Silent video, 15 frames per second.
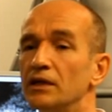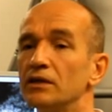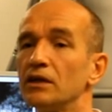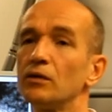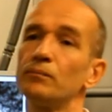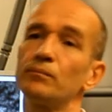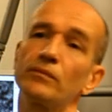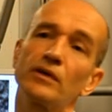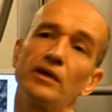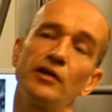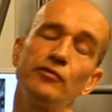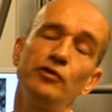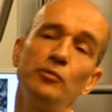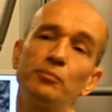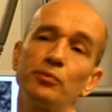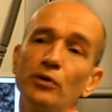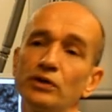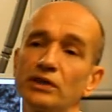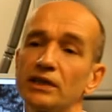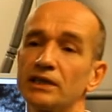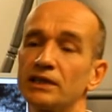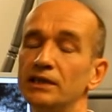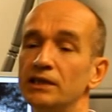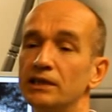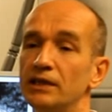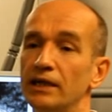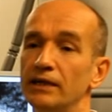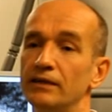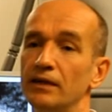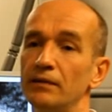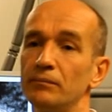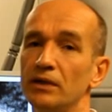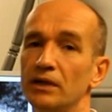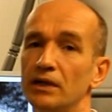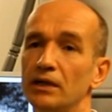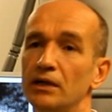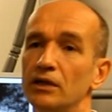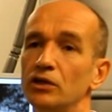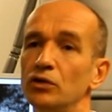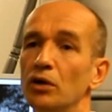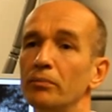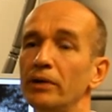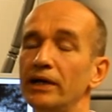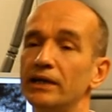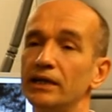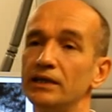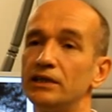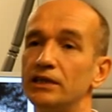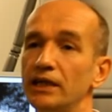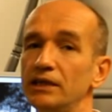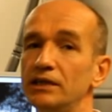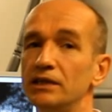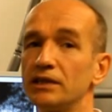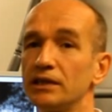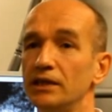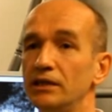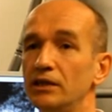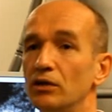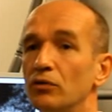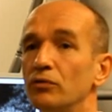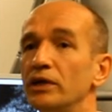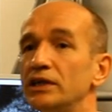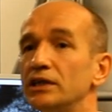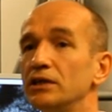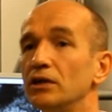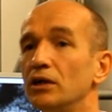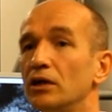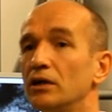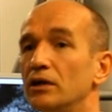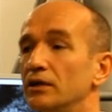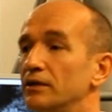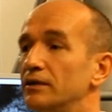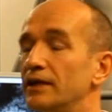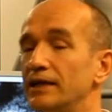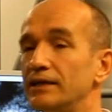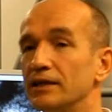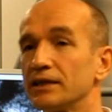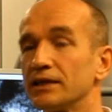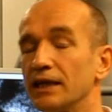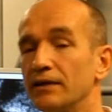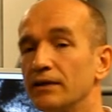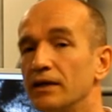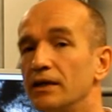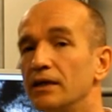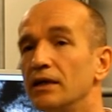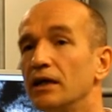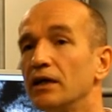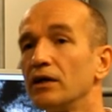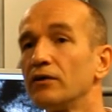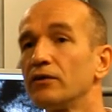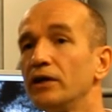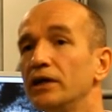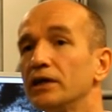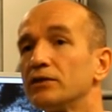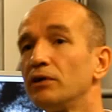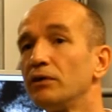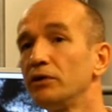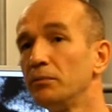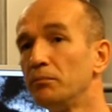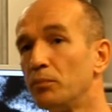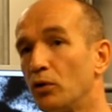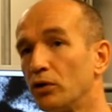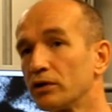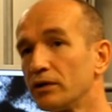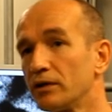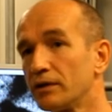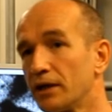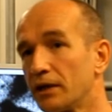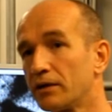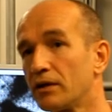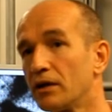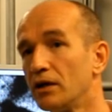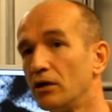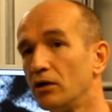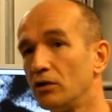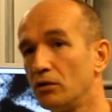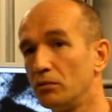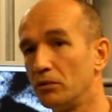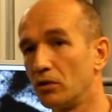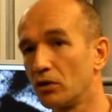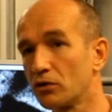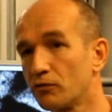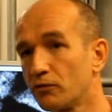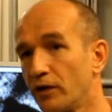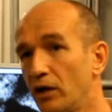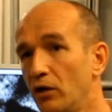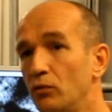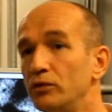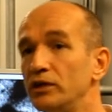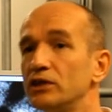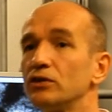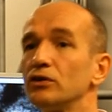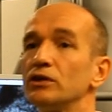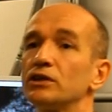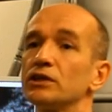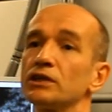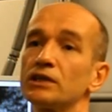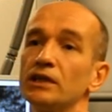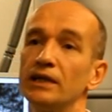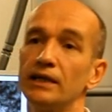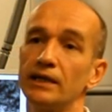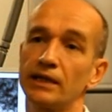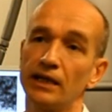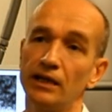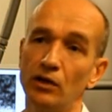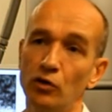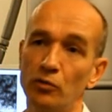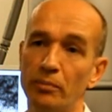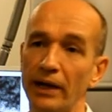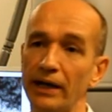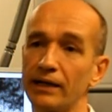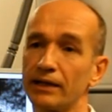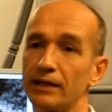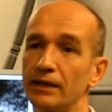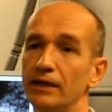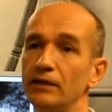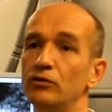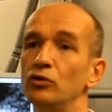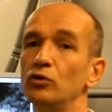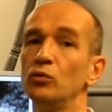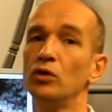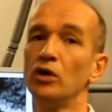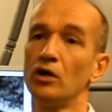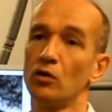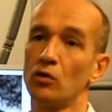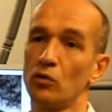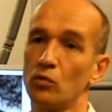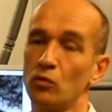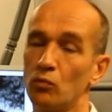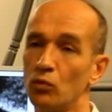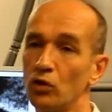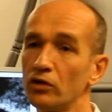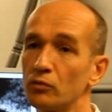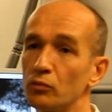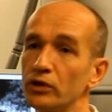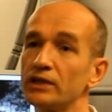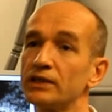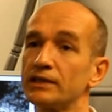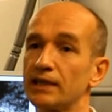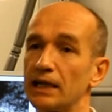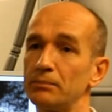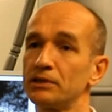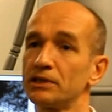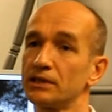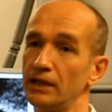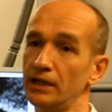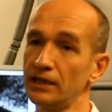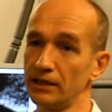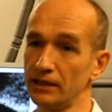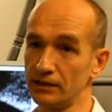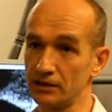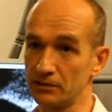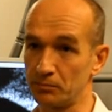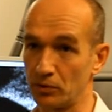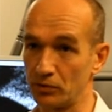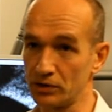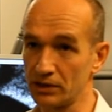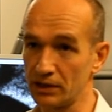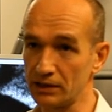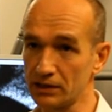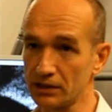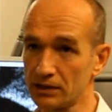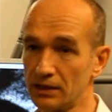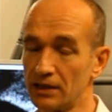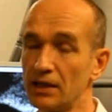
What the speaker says: Now, if you process these data, you are making changes in the original data set. And I think it's very important that fellow researchers can look back into what were the steps taken in this process,